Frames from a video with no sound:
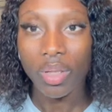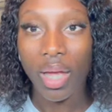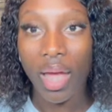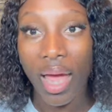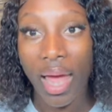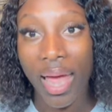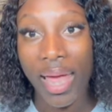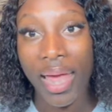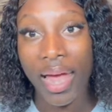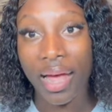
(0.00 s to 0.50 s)

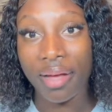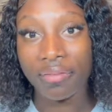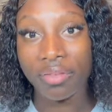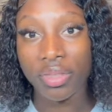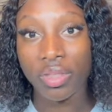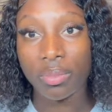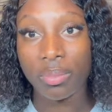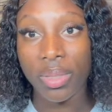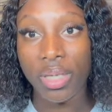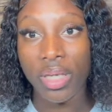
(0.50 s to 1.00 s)
I have
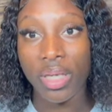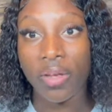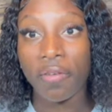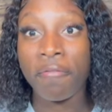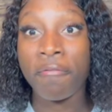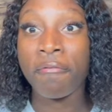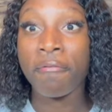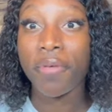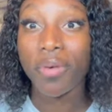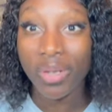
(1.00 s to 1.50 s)
to
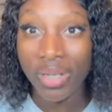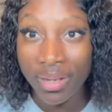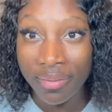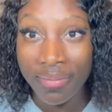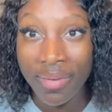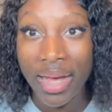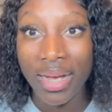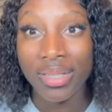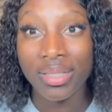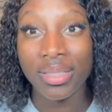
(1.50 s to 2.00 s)
be fully
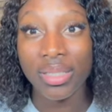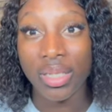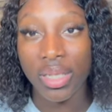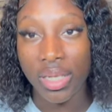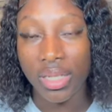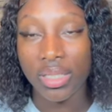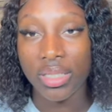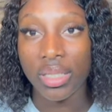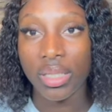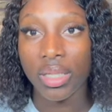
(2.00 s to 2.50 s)

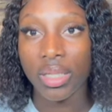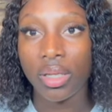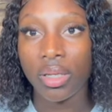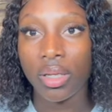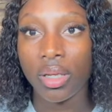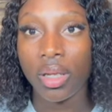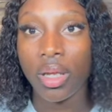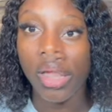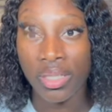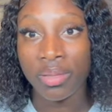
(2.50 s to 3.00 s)
vaccinated.
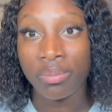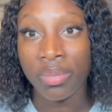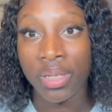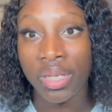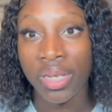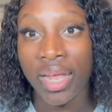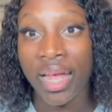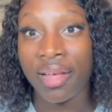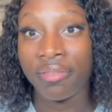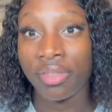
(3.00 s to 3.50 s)
Vaccinating
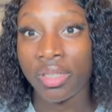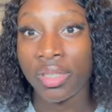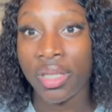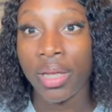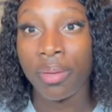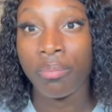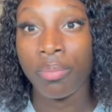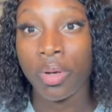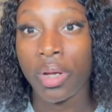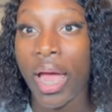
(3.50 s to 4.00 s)
meaning I have to
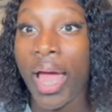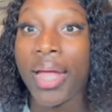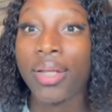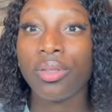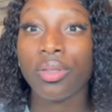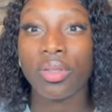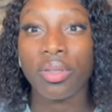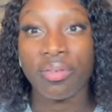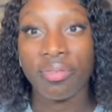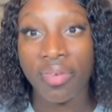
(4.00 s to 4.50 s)
take, I
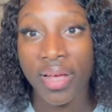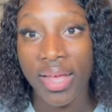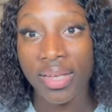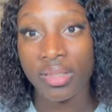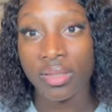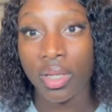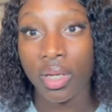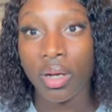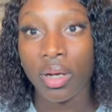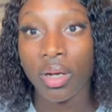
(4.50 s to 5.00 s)
took the
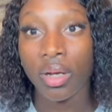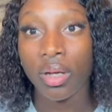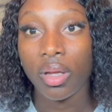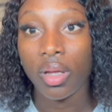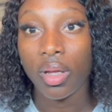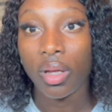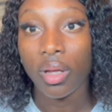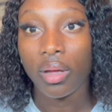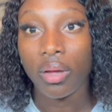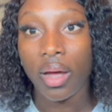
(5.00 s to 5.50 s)
Pfizer
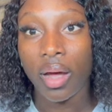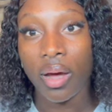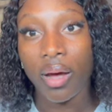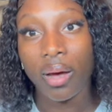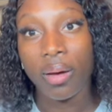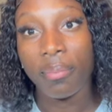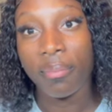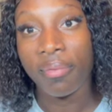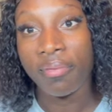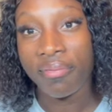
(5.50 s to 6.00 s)

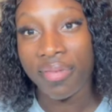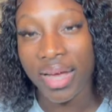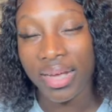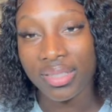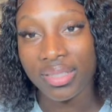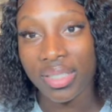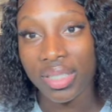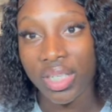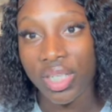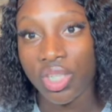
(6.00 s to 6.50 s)

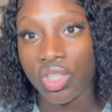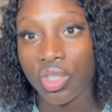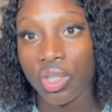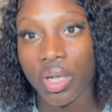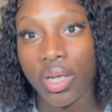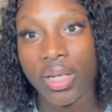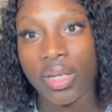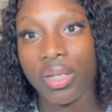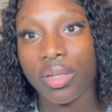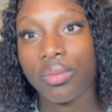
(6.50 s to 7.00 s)

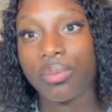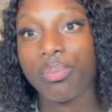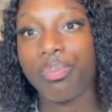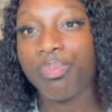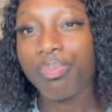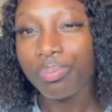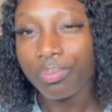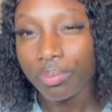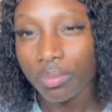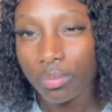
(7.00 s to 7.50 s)
vaccination.
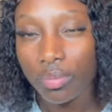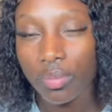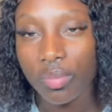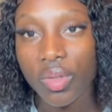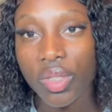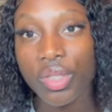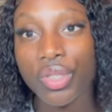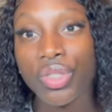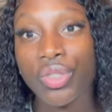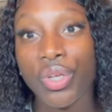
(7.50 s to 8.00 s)

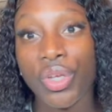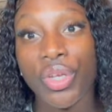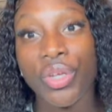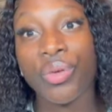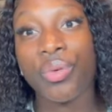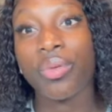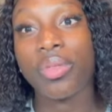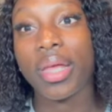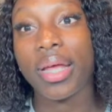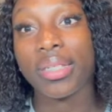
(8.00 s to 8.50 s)
So you
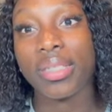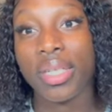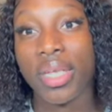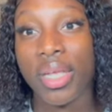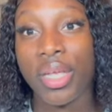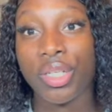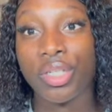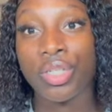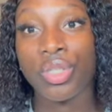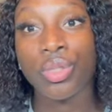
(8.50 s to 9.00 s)
know that
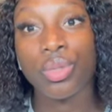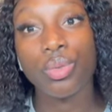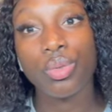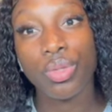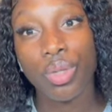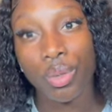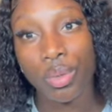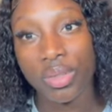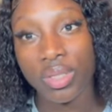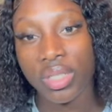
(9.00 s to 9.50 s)
takes 2
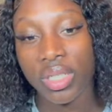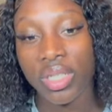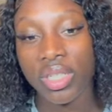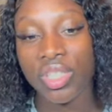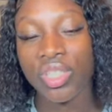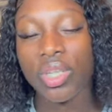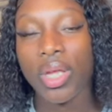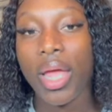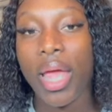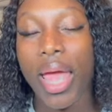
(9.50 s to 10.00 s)

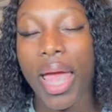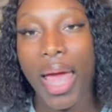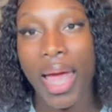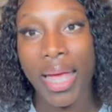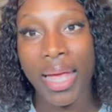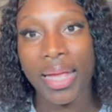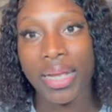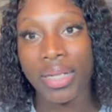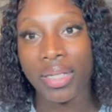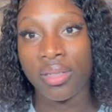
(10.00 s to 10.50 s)
dosage,
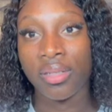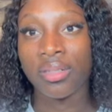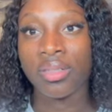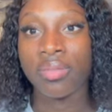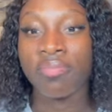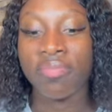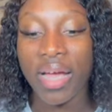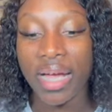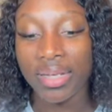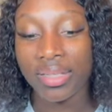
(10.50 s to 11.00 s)
and the
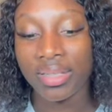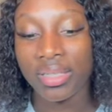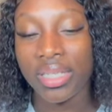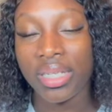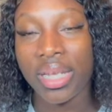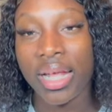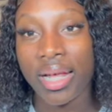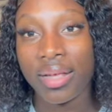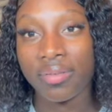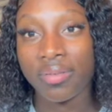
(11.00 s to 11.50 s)

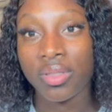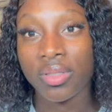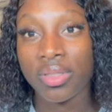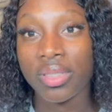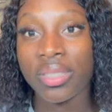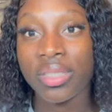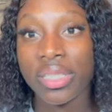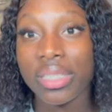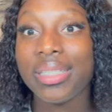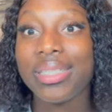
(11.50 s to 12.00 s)
vaccine has to
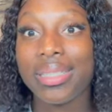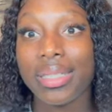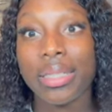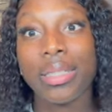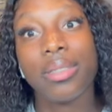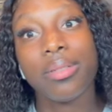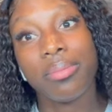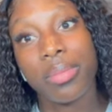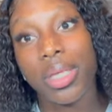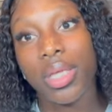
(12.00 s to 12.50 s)
sit
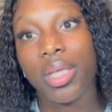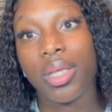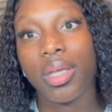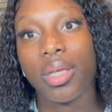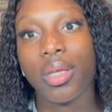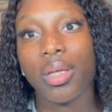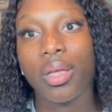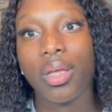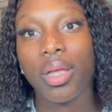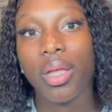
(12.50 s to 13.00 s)
in me